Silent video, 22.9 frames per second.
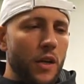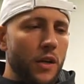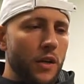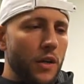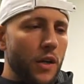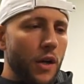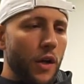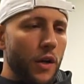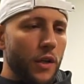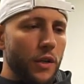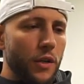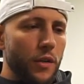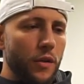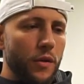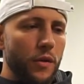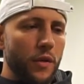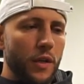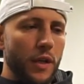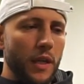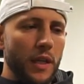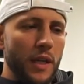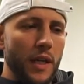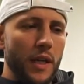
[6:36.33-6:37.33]

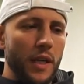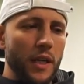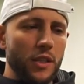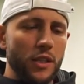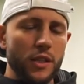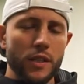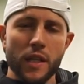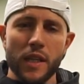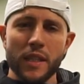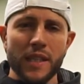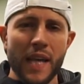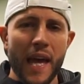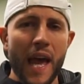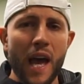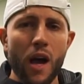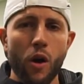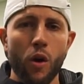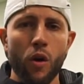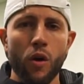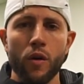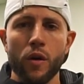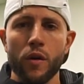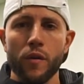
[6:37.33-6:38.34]
it's
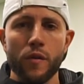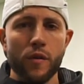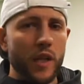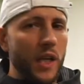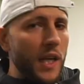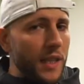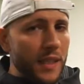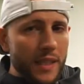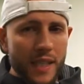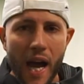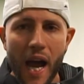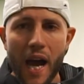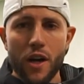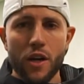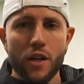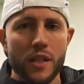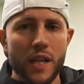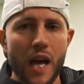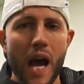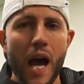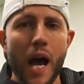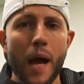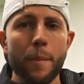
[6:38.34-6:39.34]
hell the entire
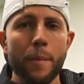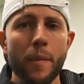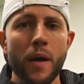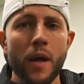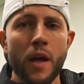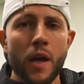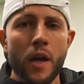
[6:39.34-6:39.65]
time.